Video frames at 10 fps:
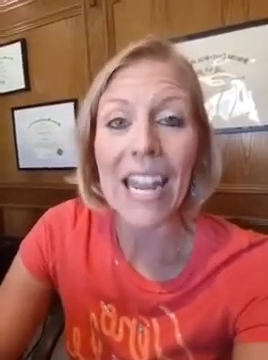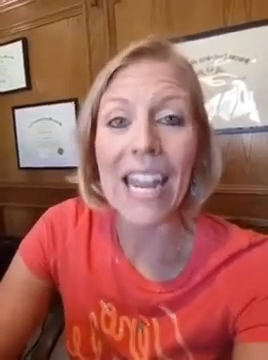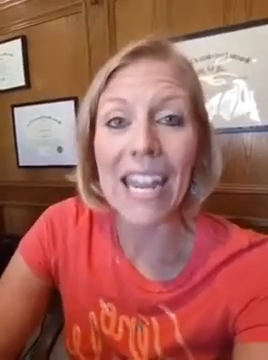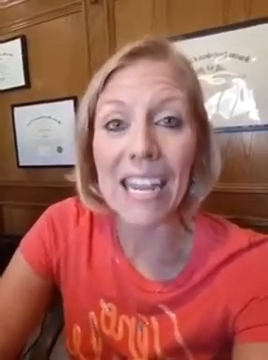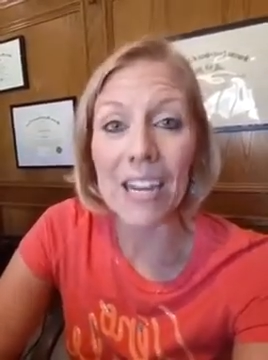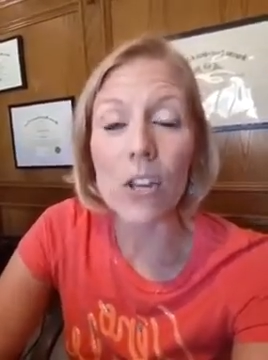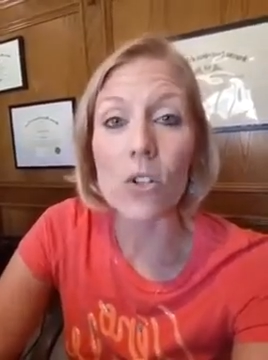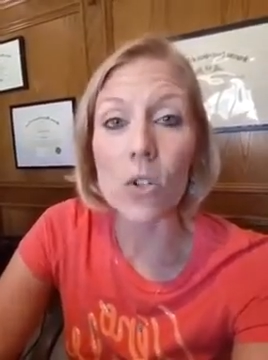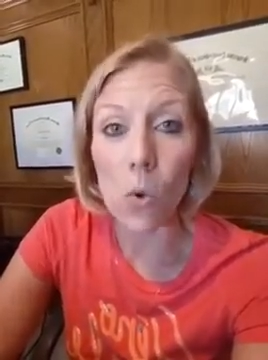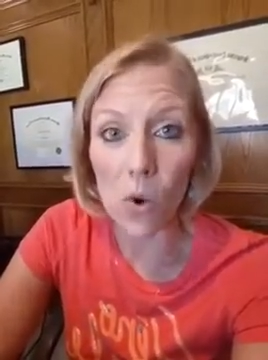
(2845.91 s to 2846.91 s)

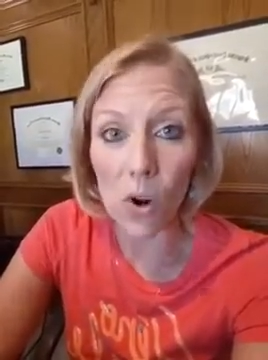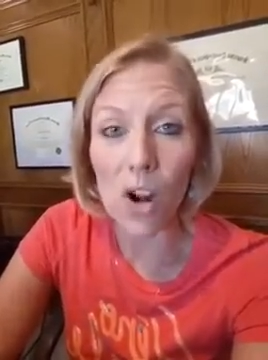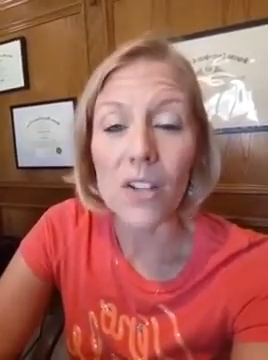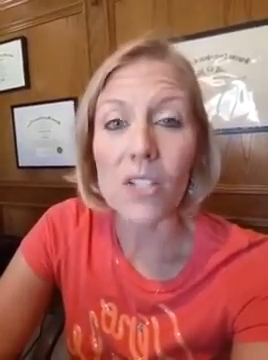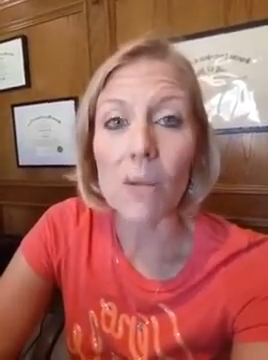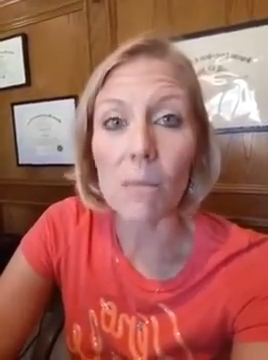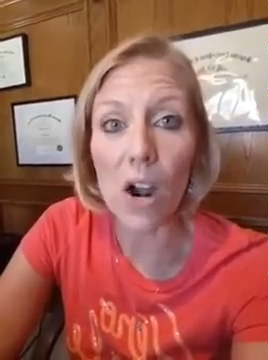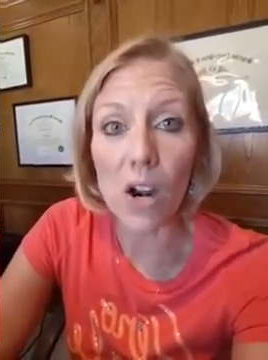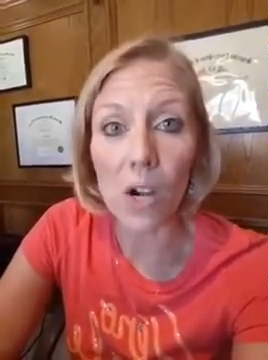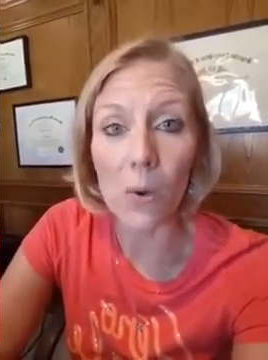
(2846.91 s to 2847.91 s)
indoor
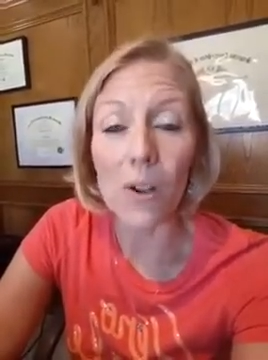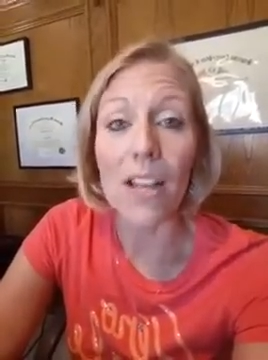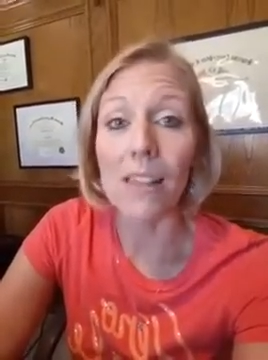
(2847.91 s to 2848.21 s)
tomorrow.